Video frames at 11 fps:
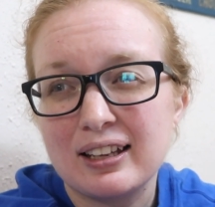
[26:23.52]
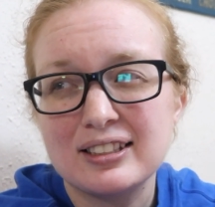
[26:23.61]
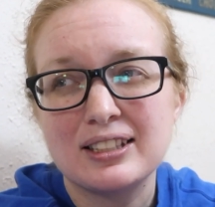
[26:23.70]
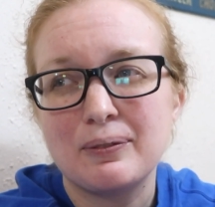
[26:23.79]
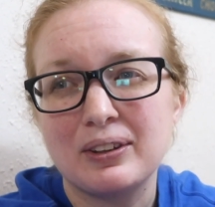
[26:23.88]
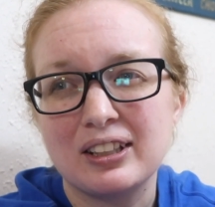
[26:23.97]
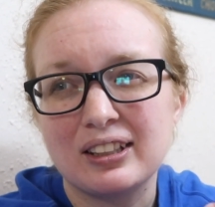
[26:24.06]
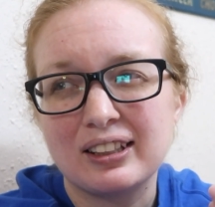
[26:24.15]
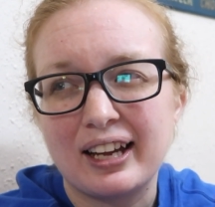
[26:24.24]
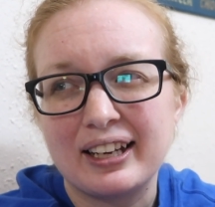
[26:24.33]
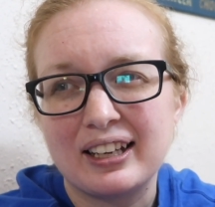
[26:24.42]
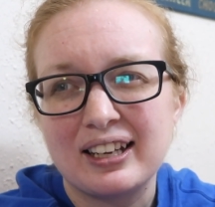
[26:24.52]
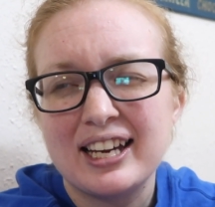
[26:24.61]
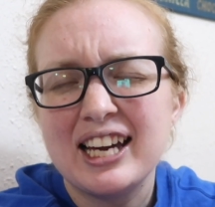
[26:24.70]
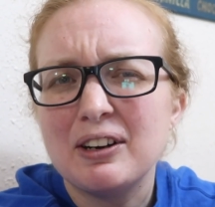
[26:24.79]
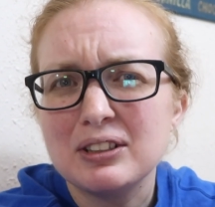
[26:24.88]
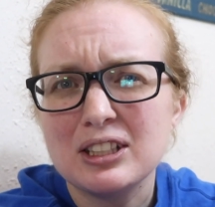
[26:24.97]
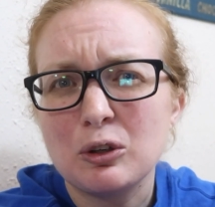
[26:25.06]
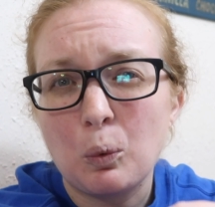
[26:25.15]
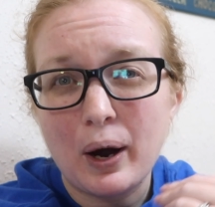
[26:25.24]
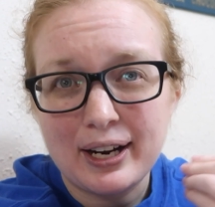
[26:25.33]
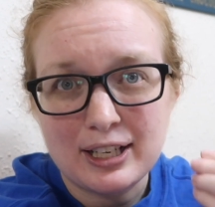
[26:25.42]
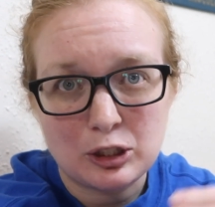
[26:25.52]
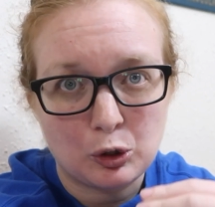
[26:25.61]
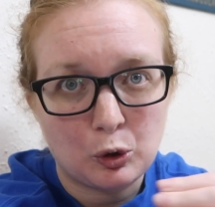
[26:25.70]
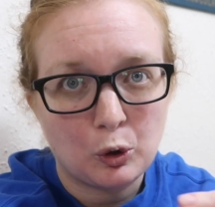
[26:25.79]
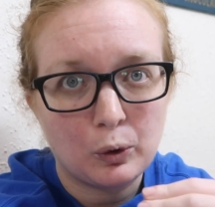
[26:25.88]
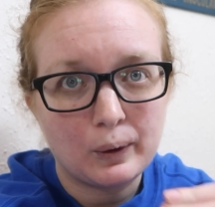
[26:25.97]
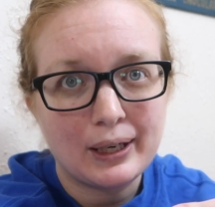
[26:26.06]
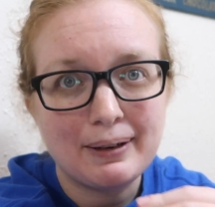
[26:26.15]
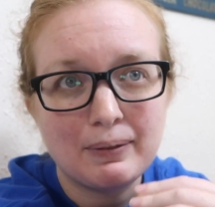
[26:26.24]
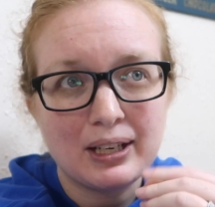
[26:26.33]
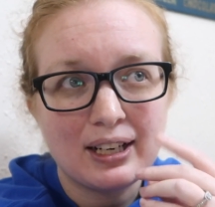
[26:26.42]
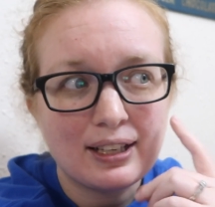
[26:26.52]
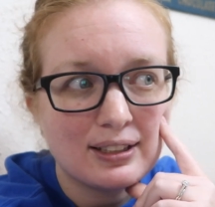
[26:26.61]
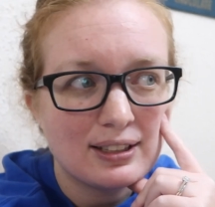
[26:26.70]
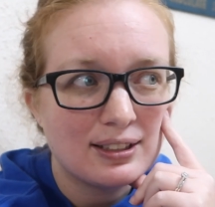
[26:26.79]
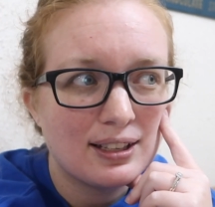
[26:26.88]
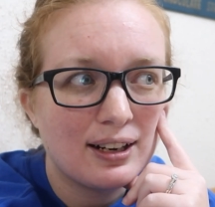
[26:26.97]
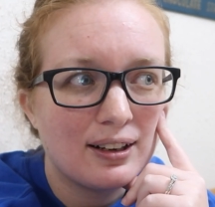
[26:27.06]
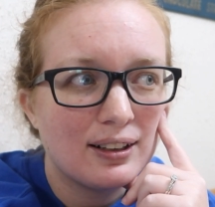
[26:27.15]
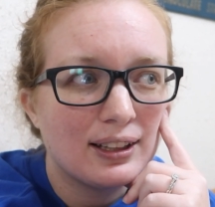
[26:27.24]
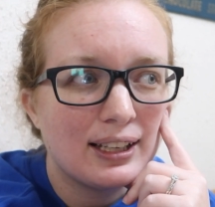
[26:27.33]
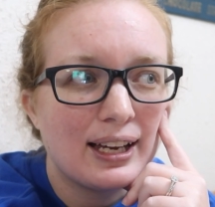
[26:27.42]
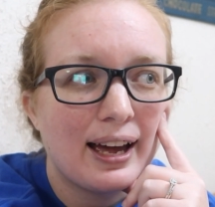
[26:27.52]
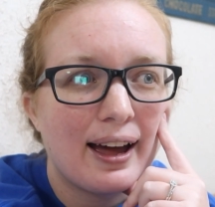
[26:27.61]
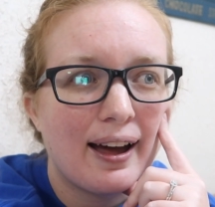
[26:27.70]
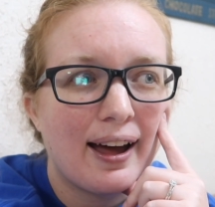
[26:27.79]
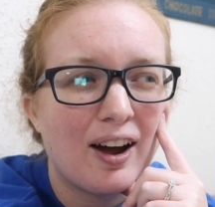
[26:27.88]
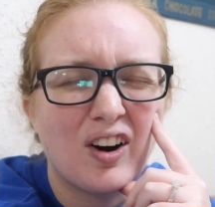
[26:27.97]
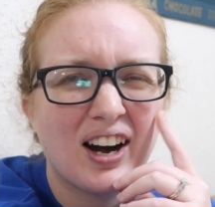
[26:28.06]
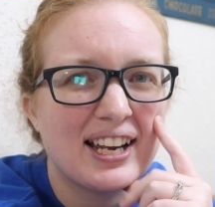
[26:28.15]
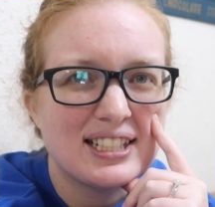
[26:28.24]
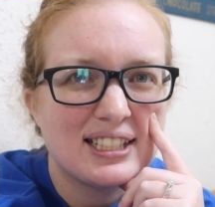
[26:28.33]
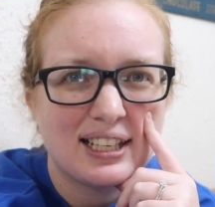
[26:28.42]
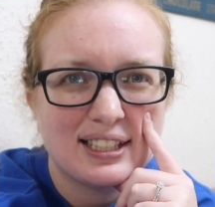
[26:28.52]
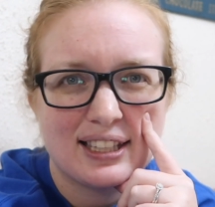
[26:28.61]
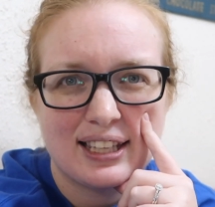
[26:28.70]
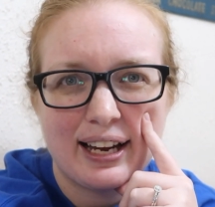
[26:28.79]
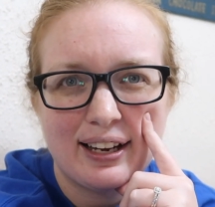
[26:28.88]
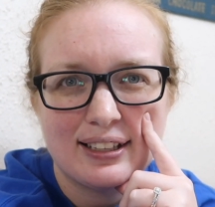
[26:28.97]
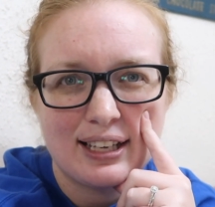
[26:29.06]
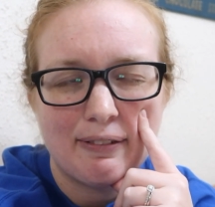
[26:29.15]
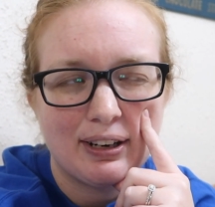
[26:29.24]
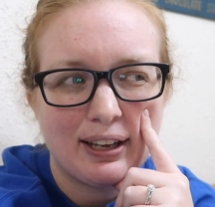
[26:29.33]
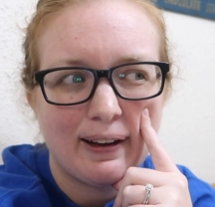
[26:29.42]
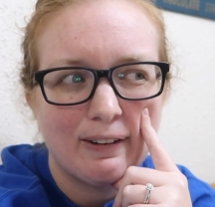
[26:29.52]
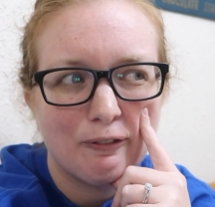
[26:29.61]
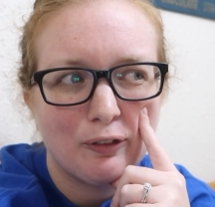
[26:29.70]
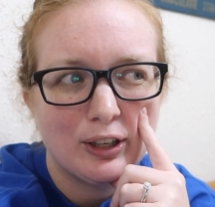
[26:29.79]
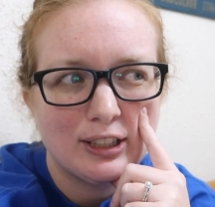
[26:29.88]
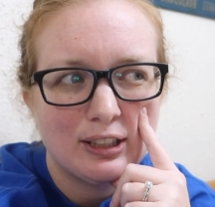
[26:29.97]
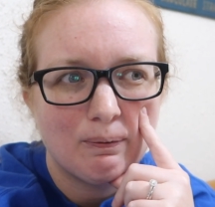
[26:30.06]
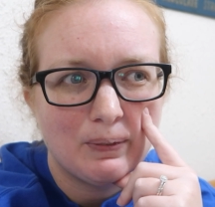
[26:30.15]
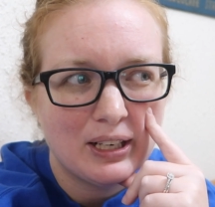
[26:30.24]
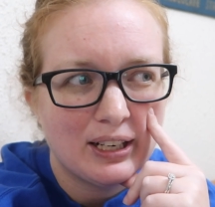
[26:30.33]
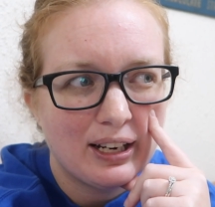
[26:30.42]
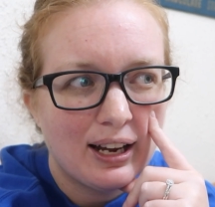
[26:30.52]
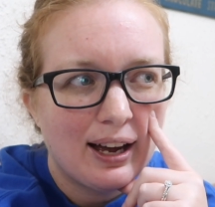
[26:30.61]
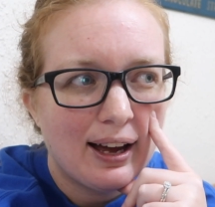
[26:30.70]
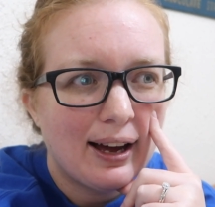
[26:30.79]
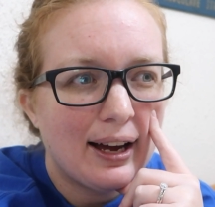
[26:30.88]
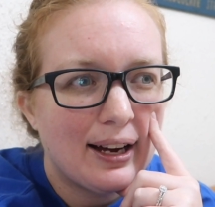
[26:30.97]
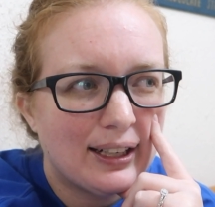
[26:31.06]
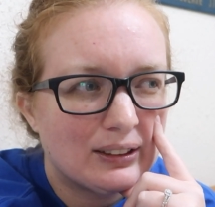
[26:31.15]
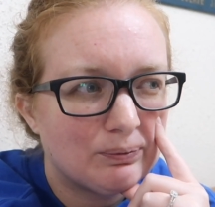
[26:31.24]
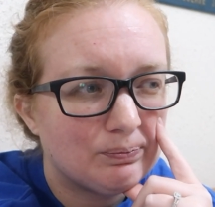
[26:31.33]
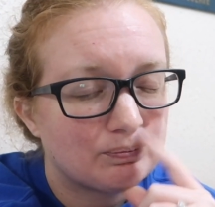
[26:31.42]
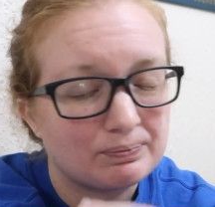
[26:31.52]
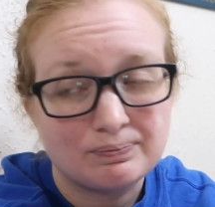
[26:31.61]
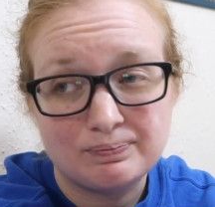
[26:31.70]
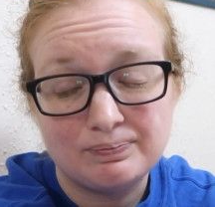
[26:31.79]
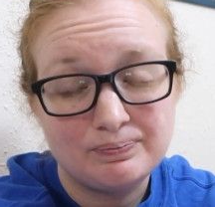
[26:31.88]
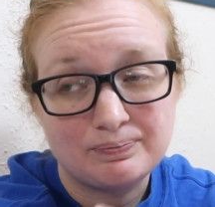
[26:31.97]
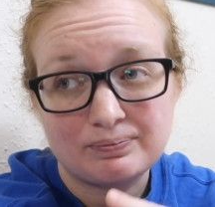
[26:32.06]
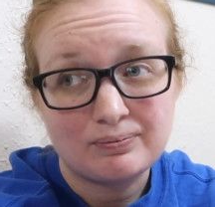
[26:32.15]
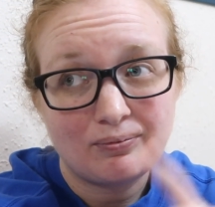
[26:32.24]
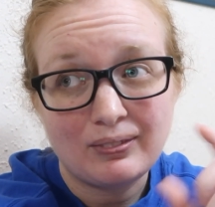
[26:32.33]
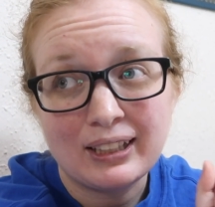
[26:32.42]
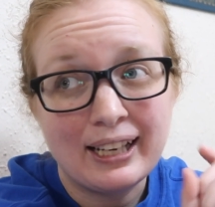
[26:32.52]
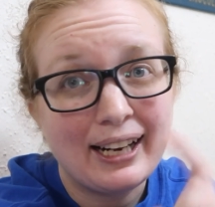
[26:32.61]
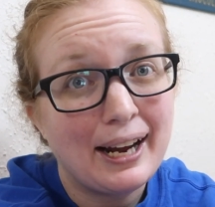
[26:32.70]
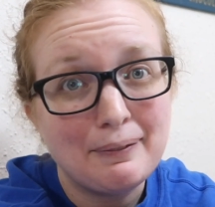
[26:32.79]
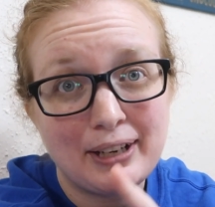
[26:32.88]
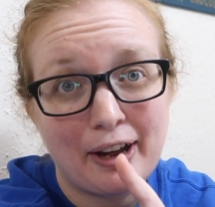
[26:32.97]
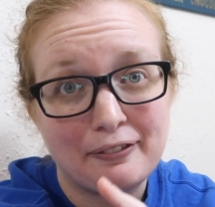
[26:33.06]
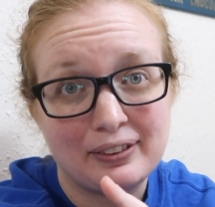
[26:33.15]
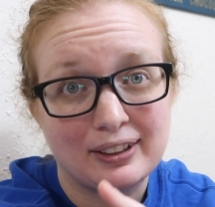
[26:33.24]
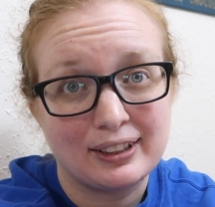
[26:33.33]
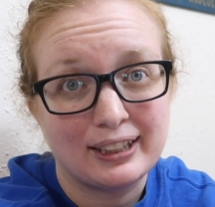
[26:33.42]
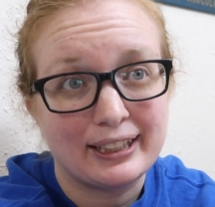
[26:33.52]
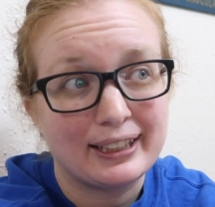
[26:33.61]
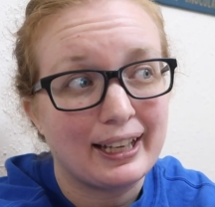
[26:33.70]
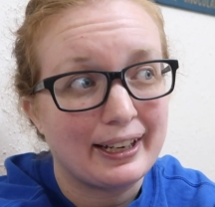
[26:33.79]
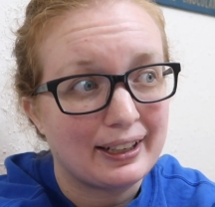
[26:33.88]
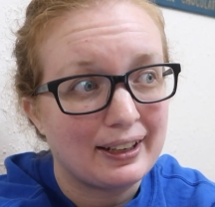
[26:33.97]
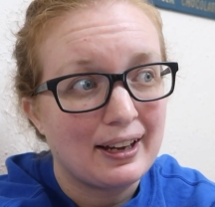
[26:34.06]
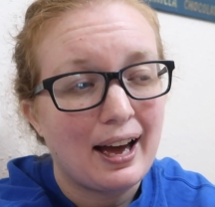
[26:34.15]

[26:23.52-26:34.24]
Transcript: some of the, like, it wasn't quite as creamy necessarily, or I guess as thick as I would care for it to be. And I'm definitely like,